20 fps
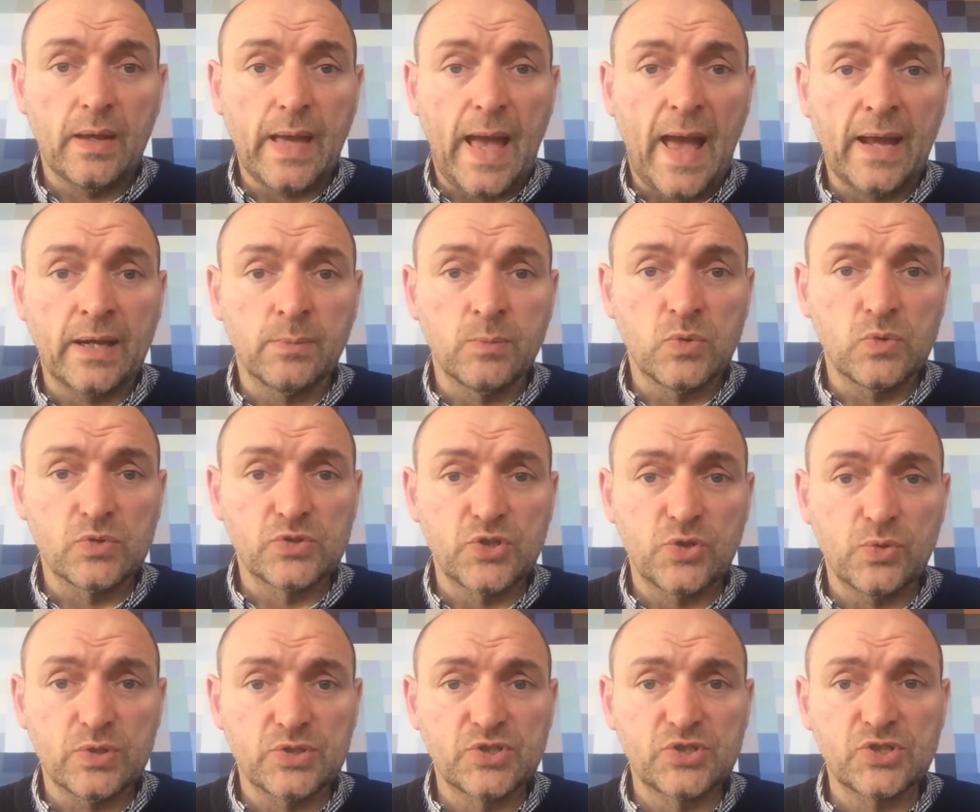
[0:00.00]
animals
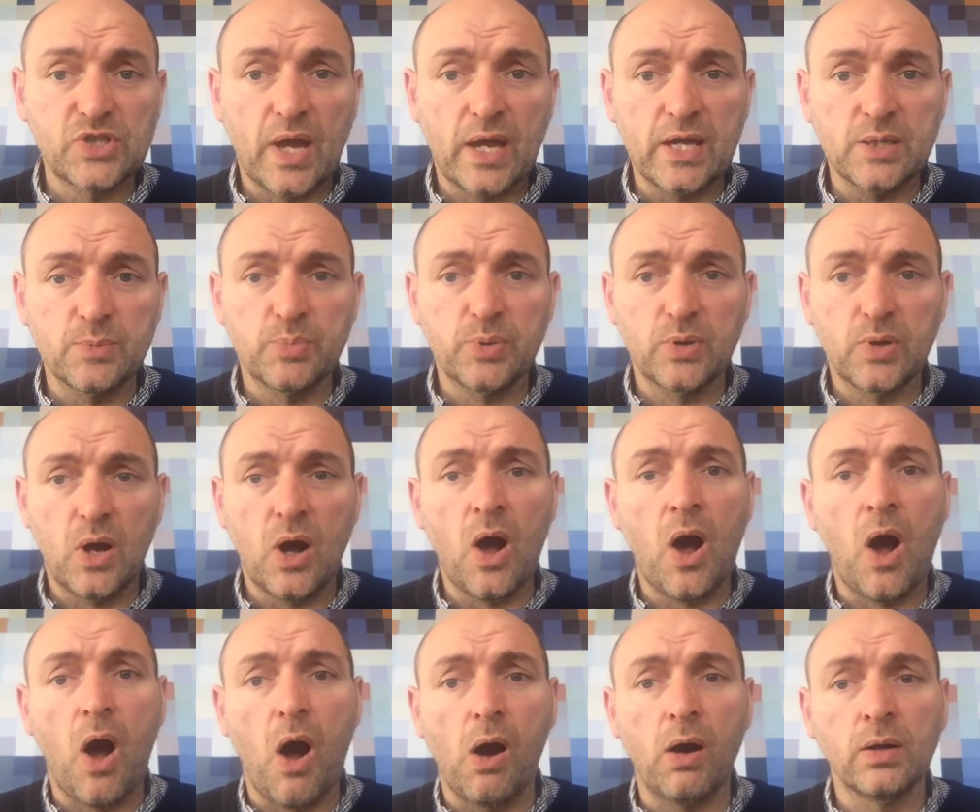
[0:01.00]
who escape
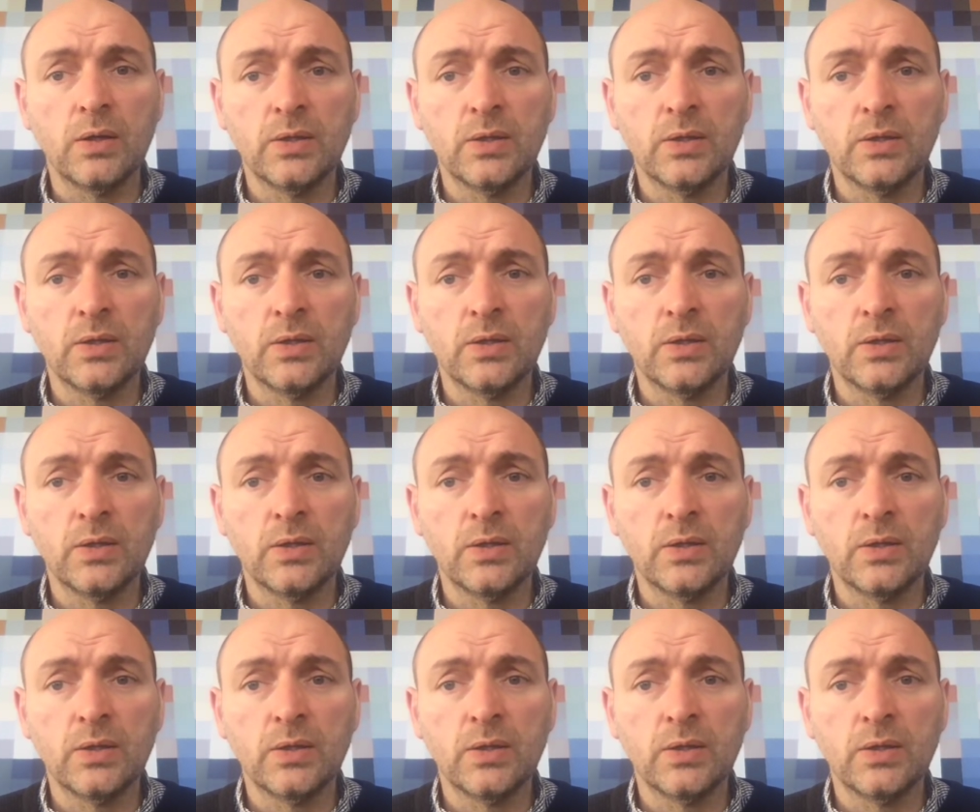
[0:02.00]
are,